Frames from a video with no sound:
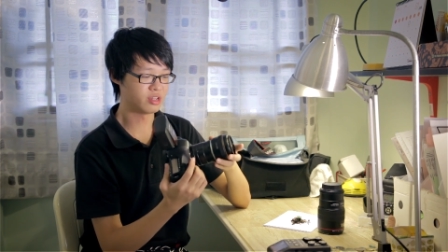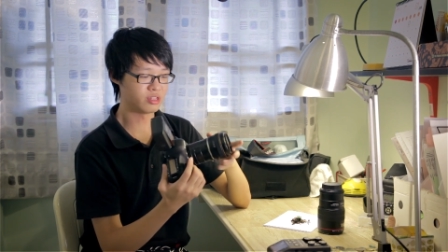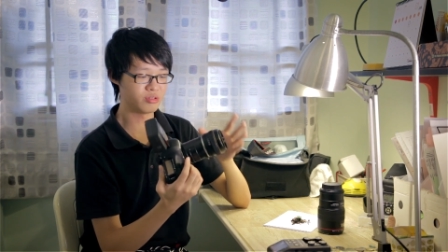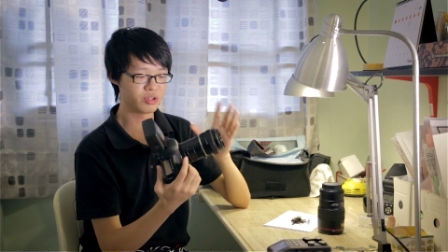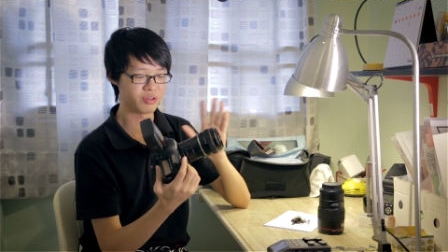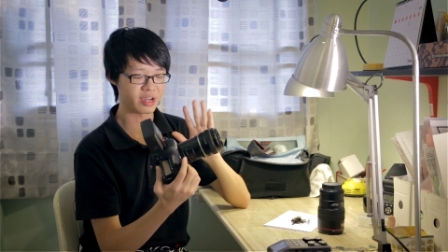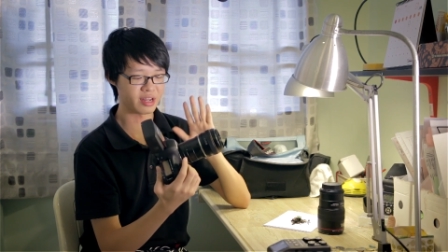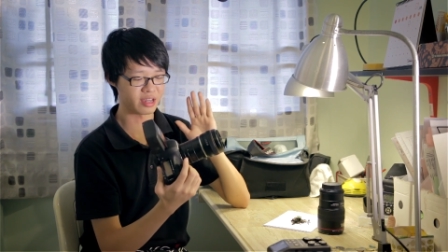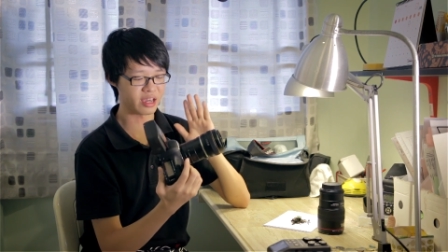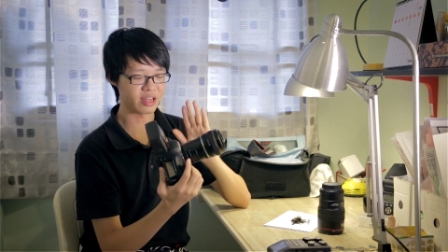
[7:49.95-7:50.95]
Do go
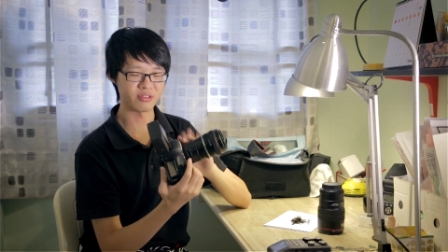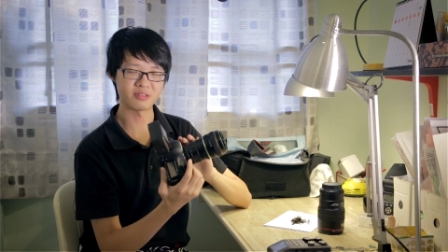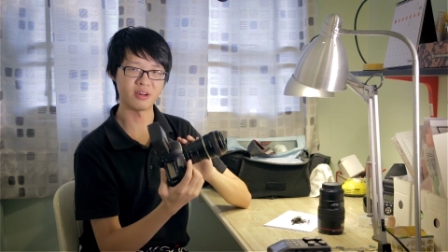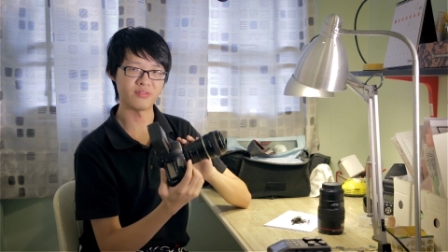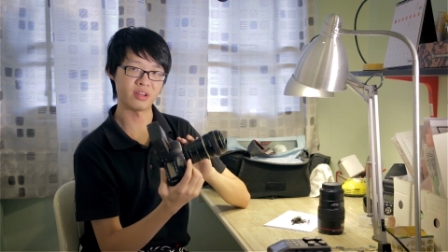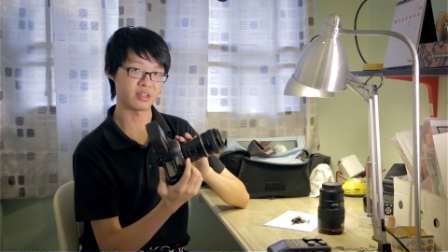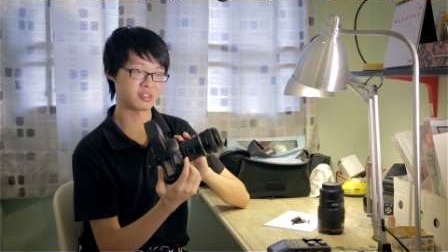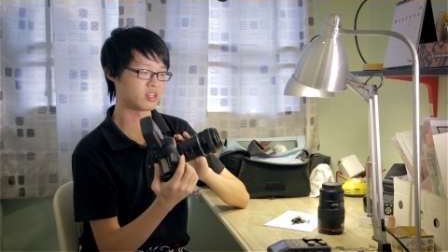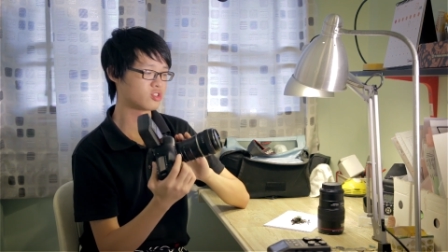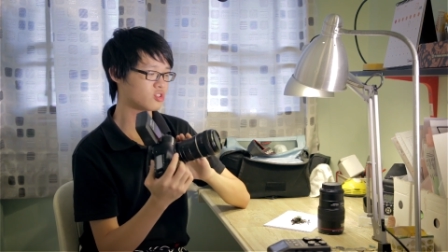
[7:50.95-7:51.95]
ahead and get yourself an
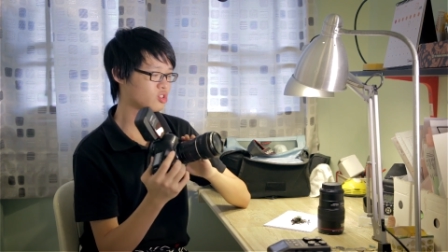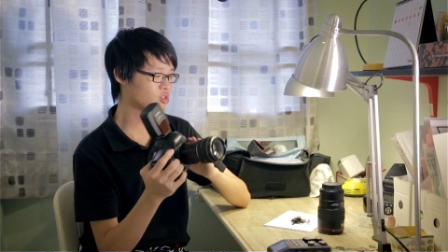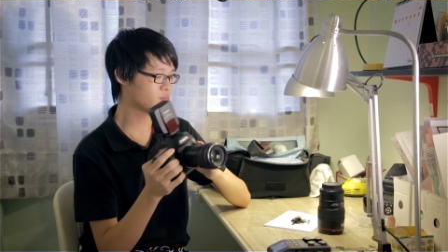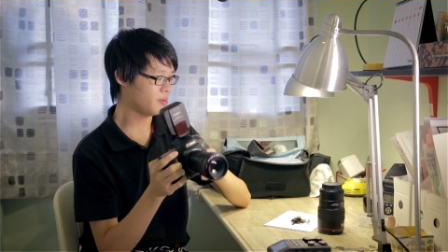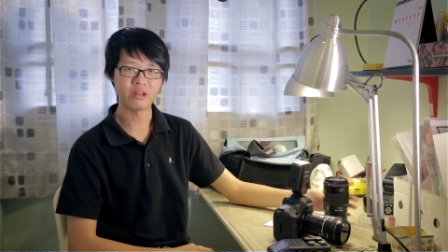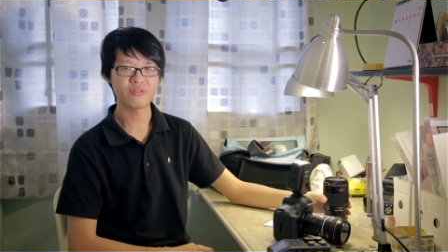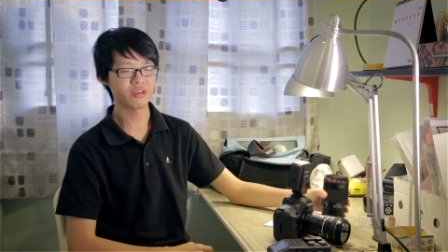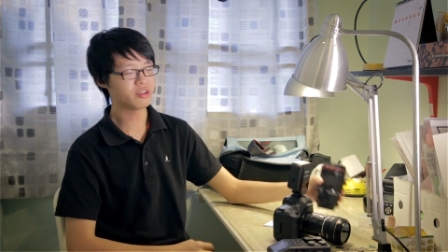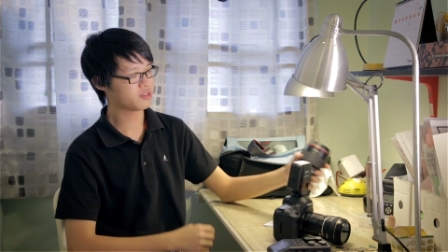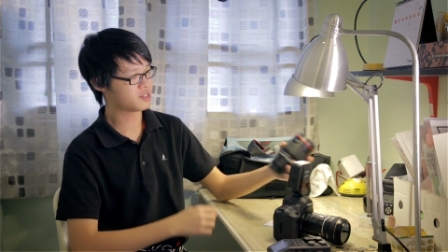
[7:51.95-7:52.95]
extension tube. Now if
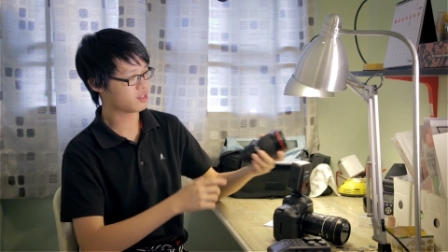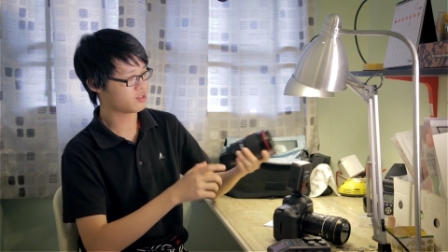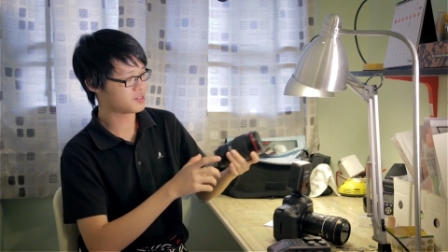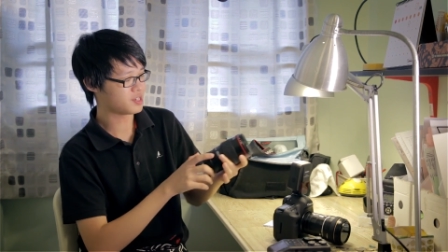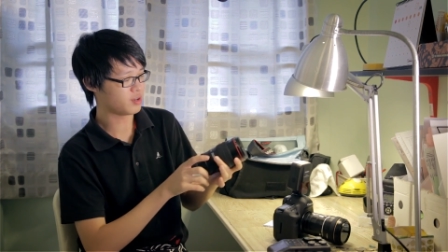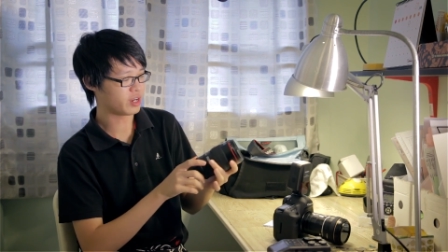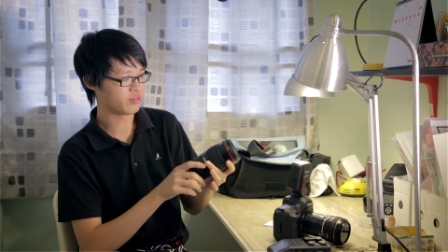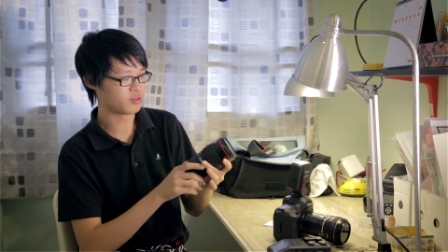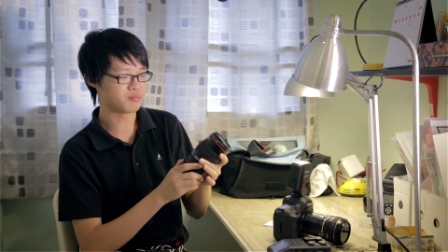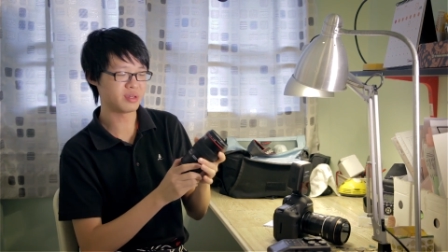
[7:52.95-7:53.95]
you're interested to see what it
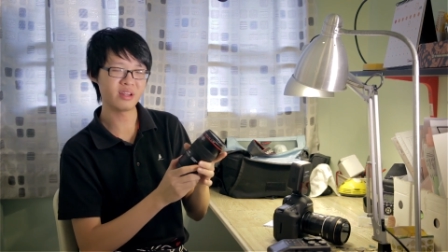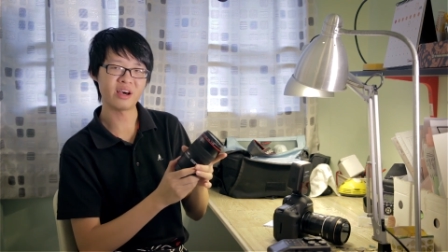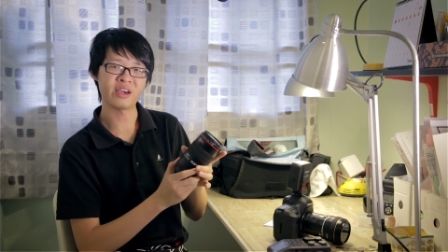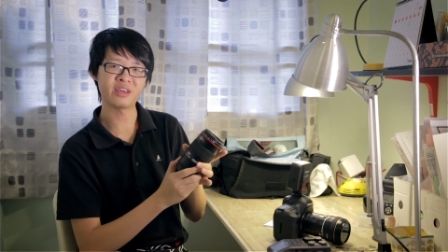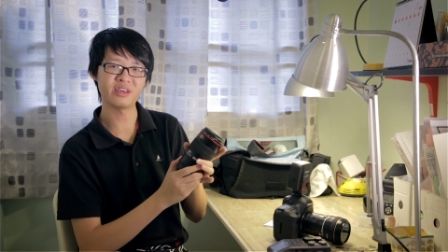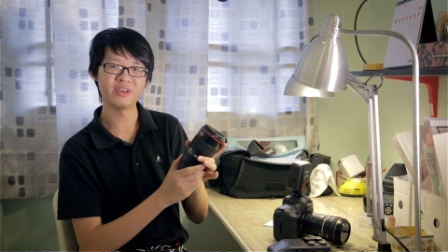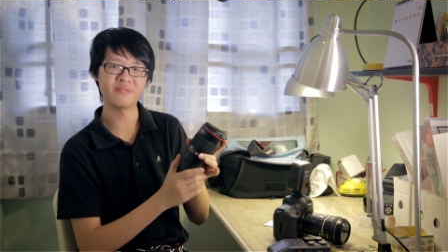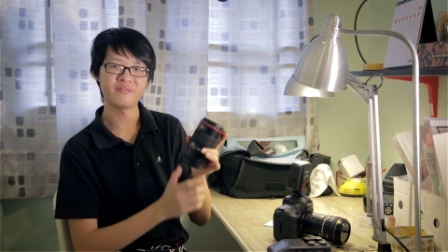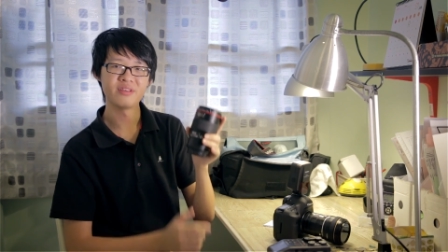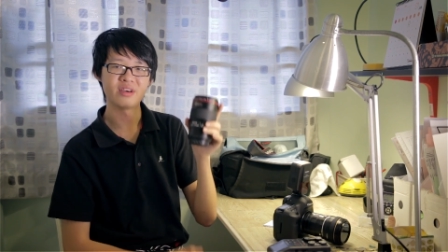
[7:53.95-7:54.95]
would be like
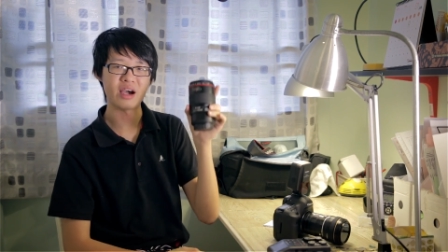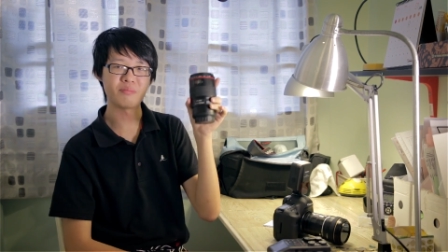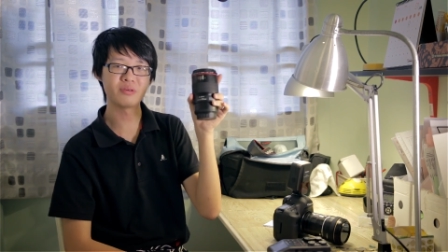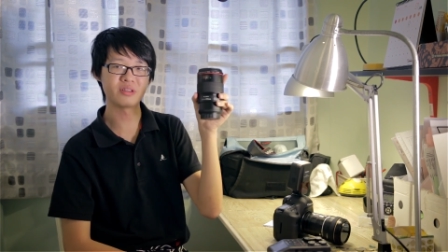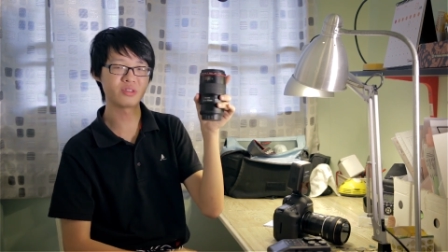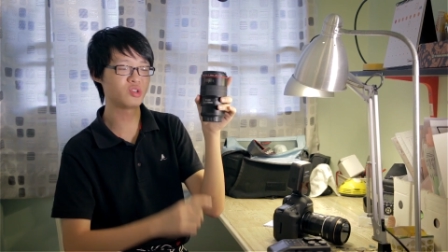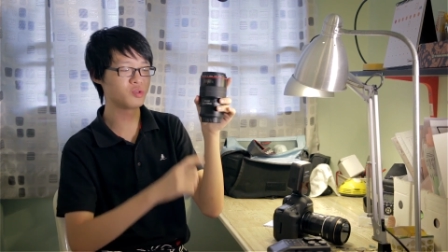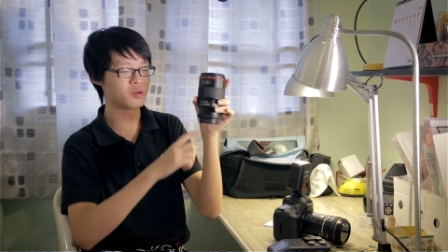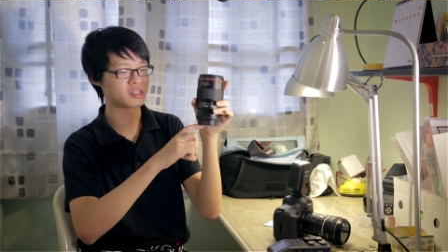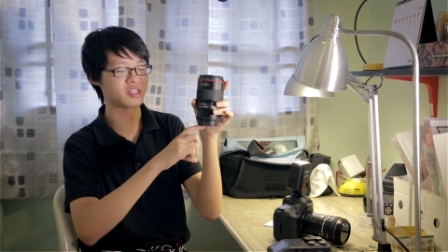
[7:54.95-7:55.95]
if I put
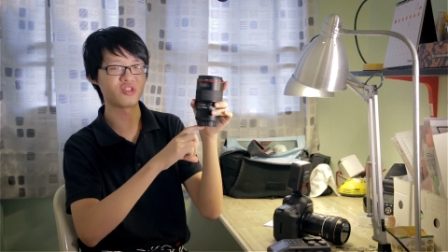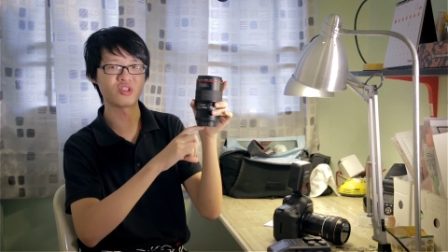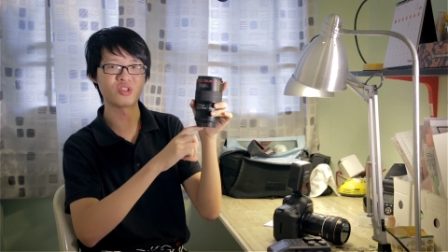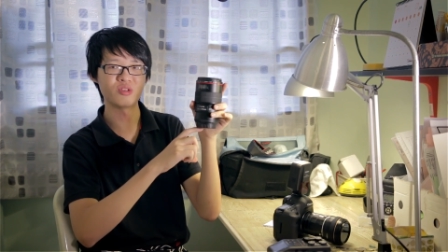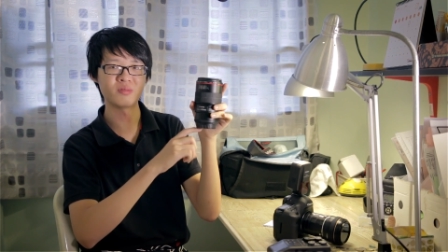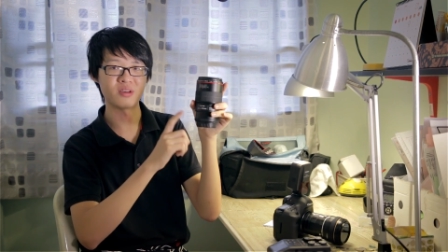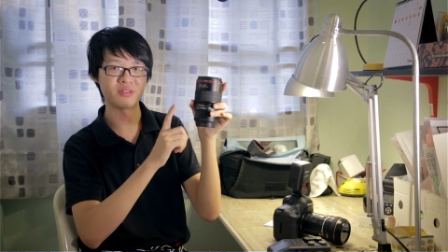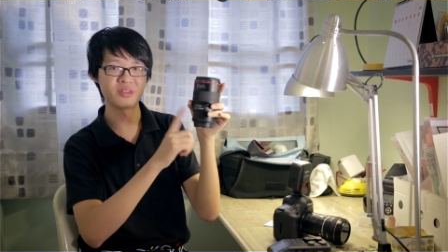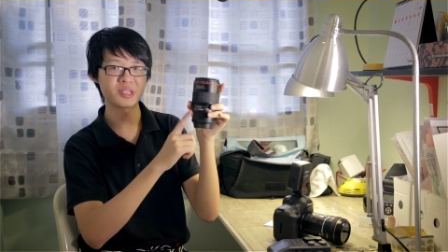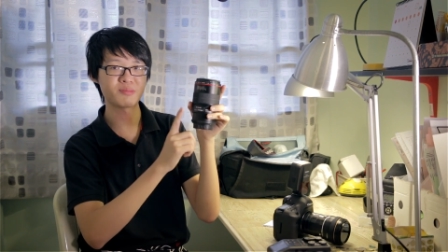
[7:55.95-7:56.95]
two extension tubes
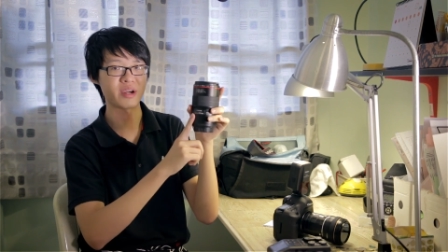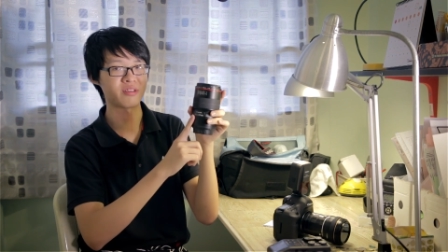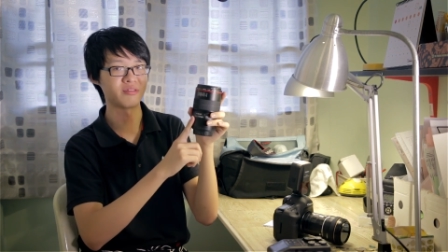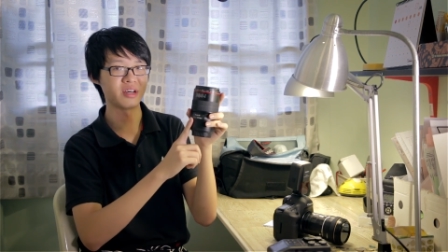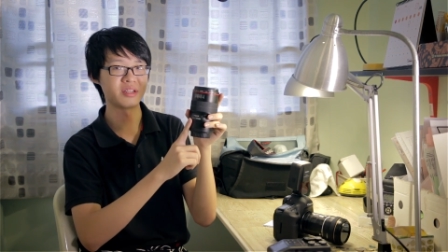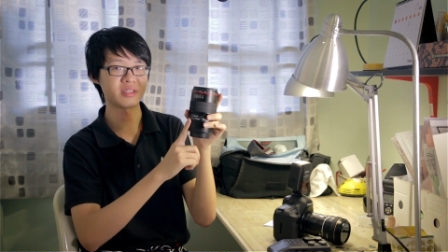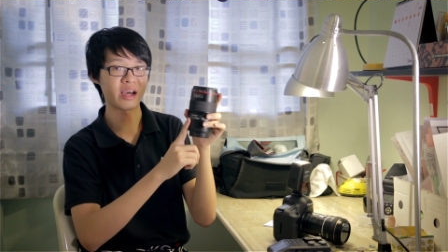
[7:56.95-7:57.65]
on this macro lens.